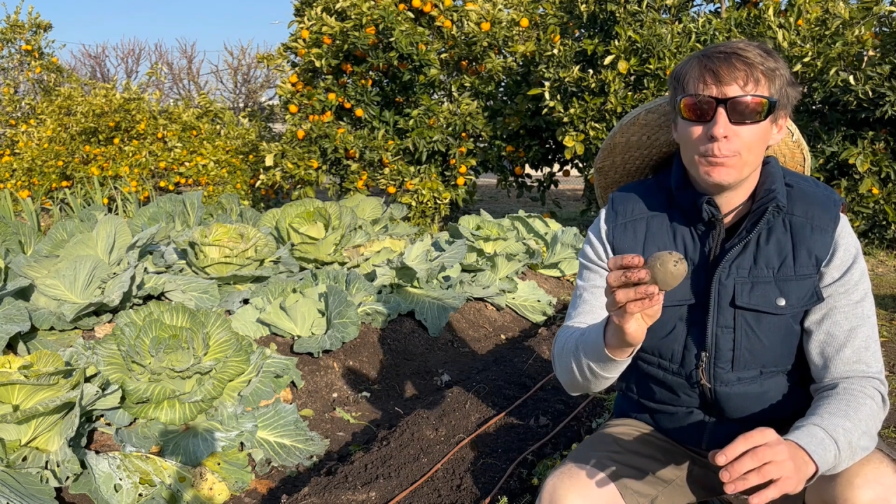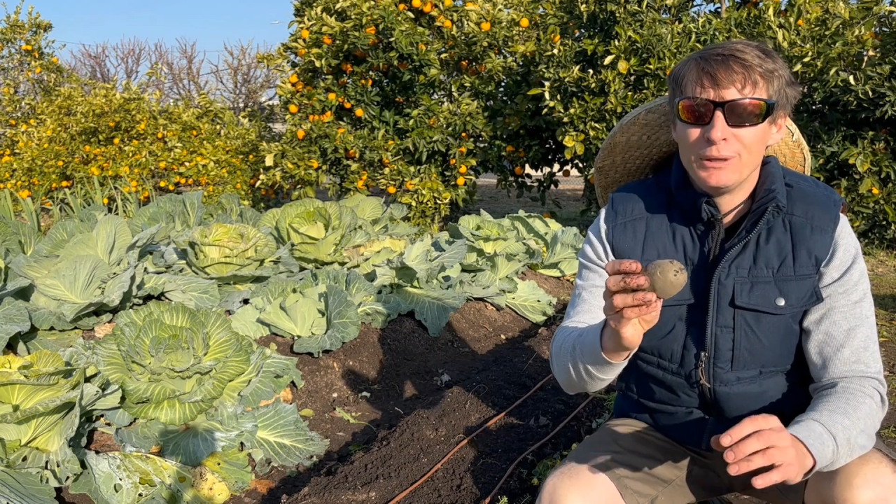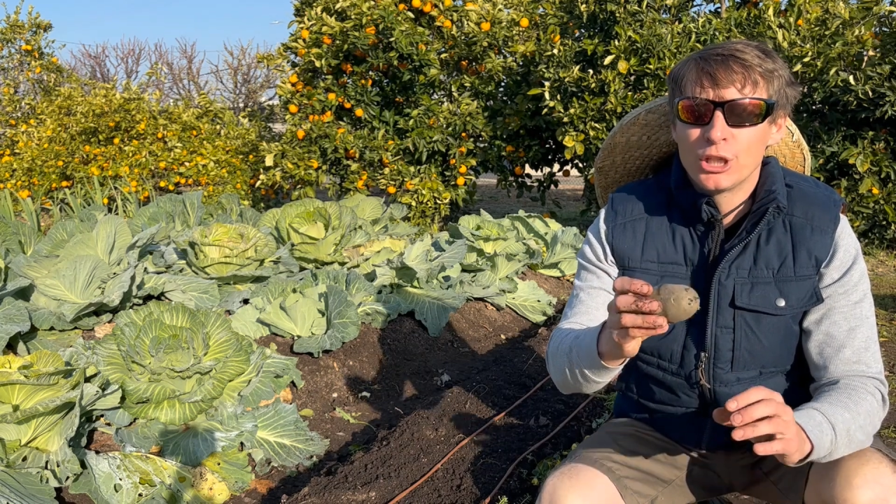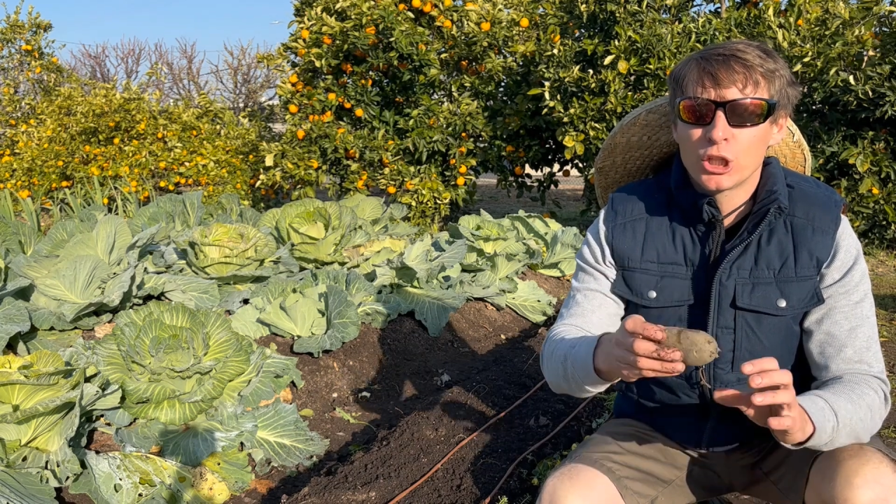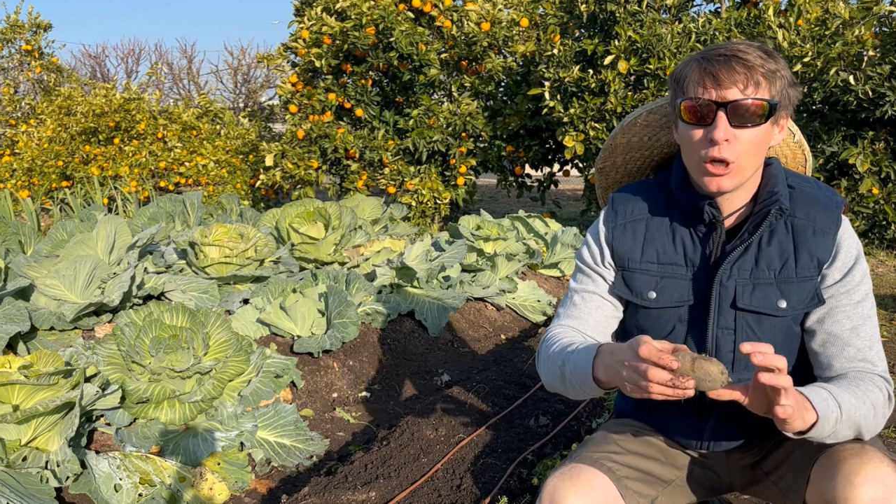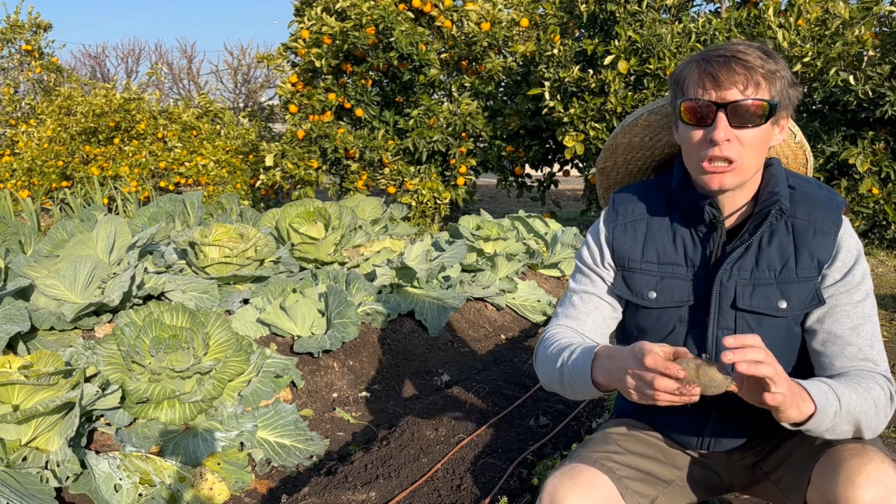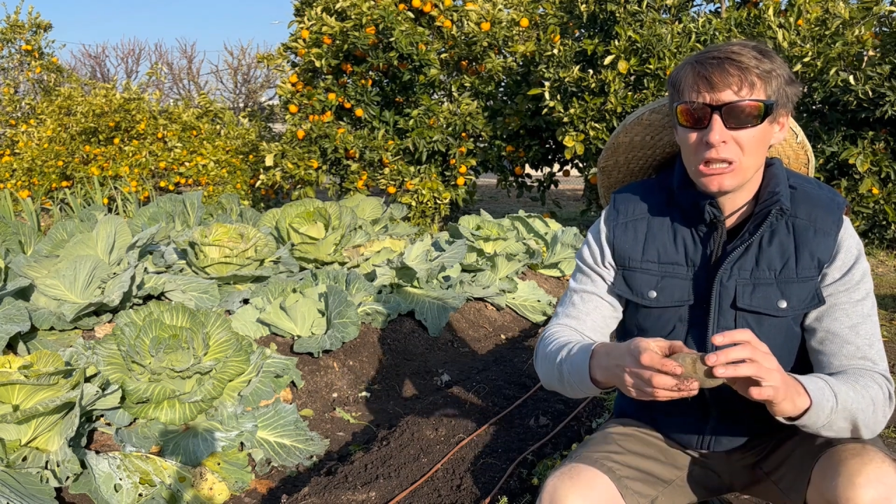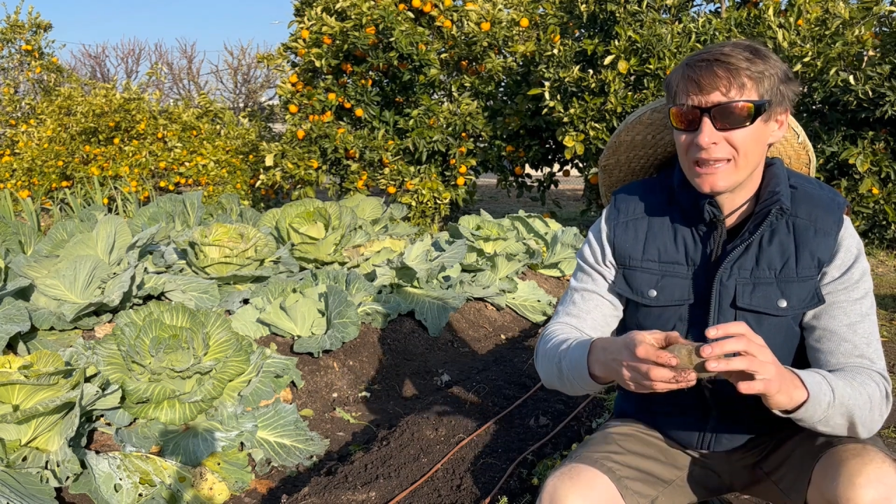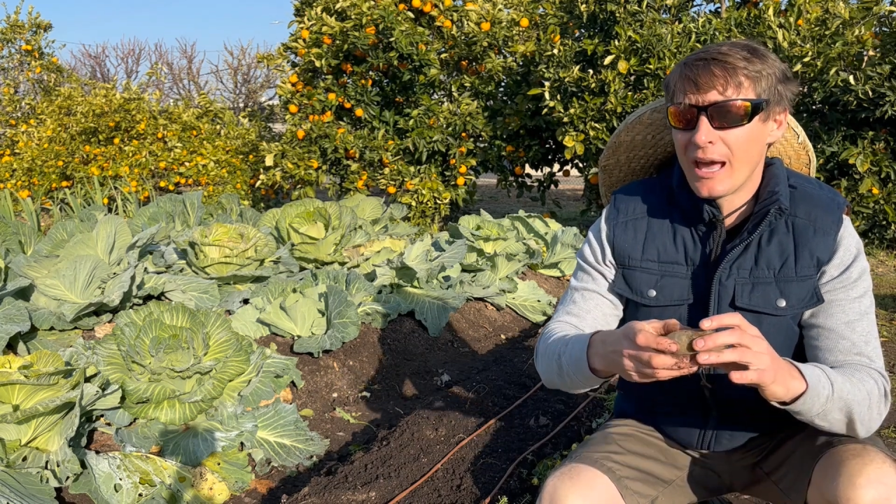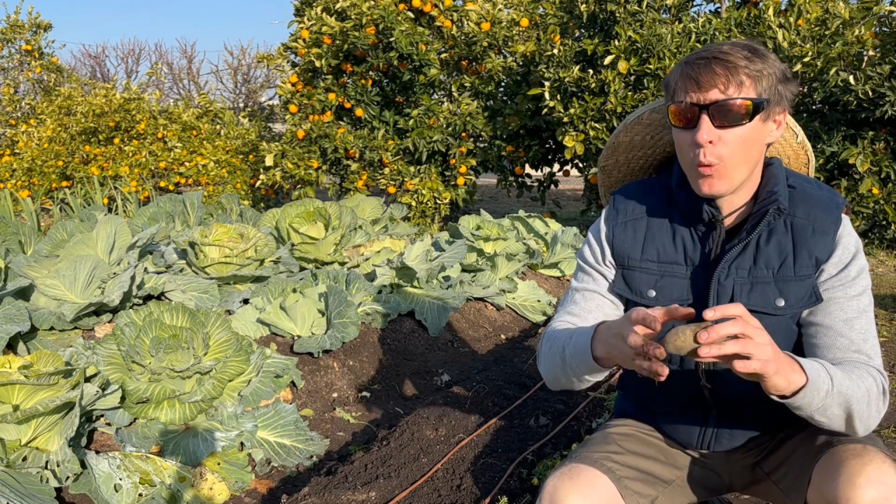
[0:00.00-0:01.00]
Be sure to
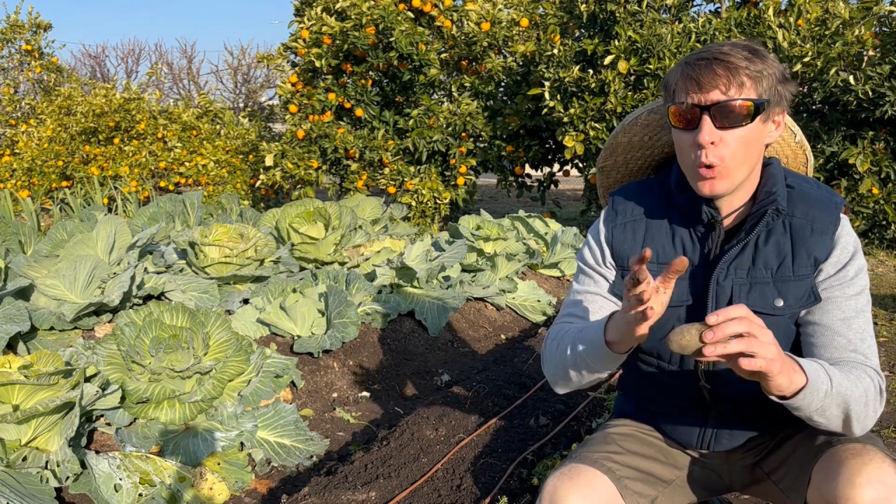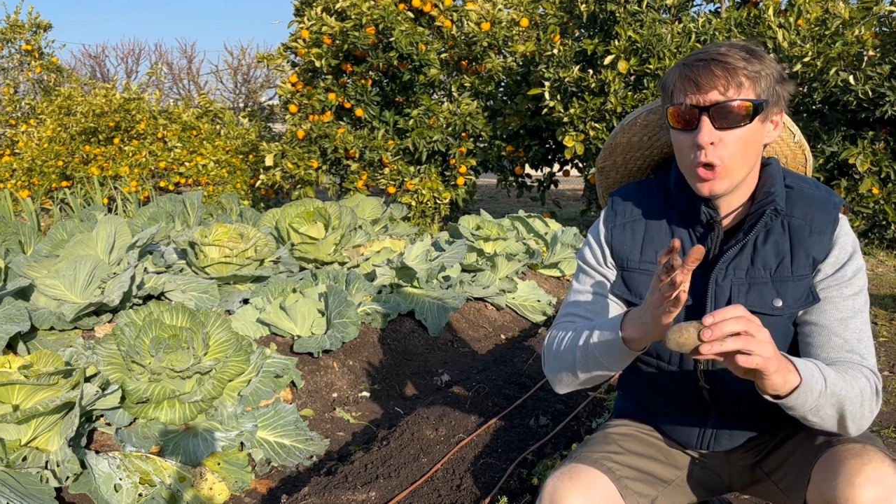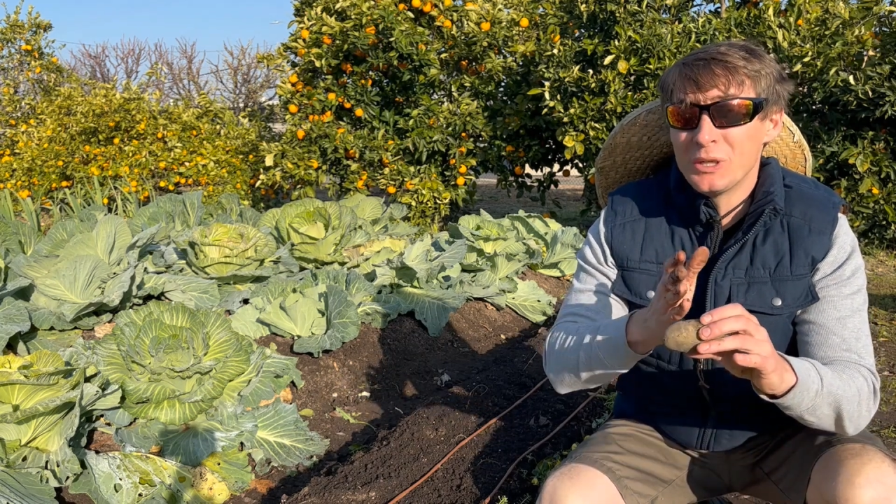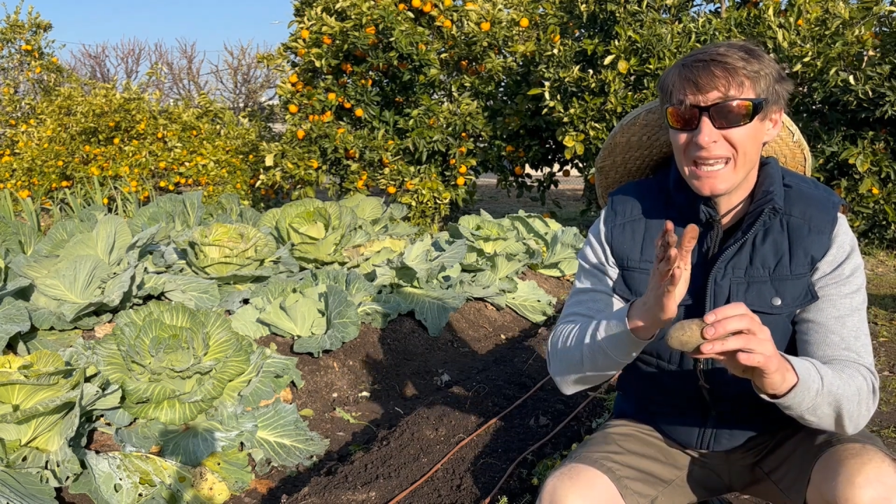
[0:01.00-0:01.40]
let that wound